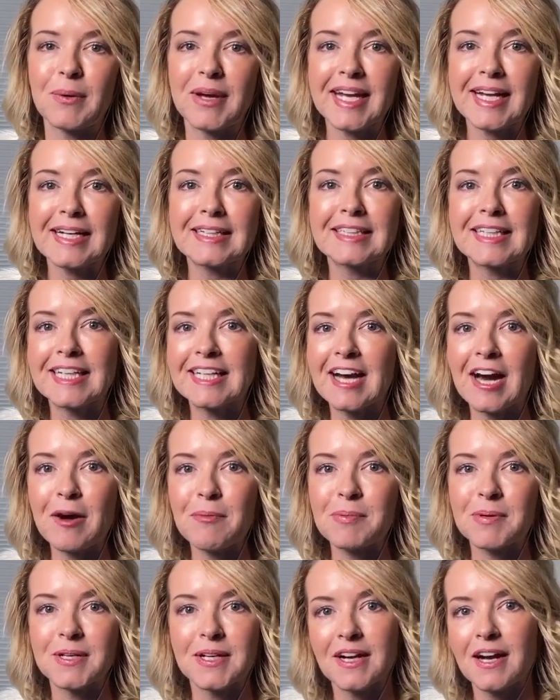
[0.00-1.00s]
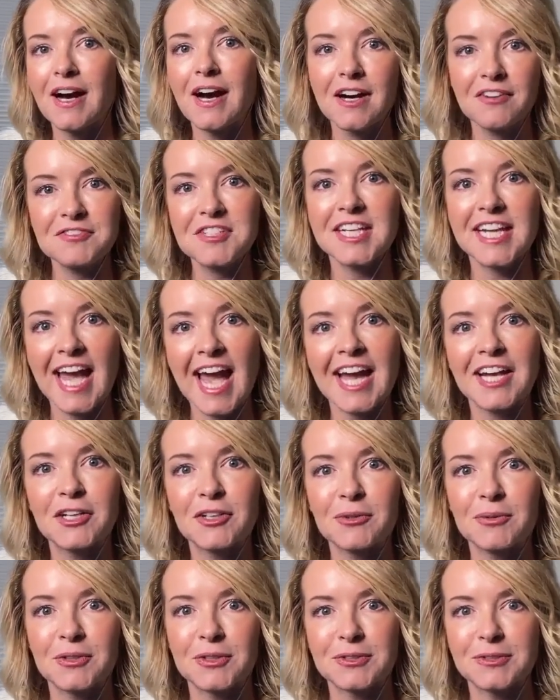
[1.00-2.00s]
we clean up after
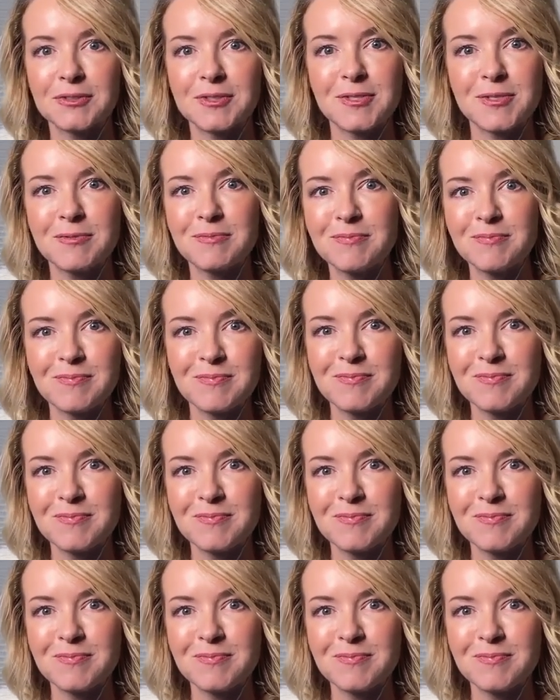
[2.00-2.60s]
kangaroos.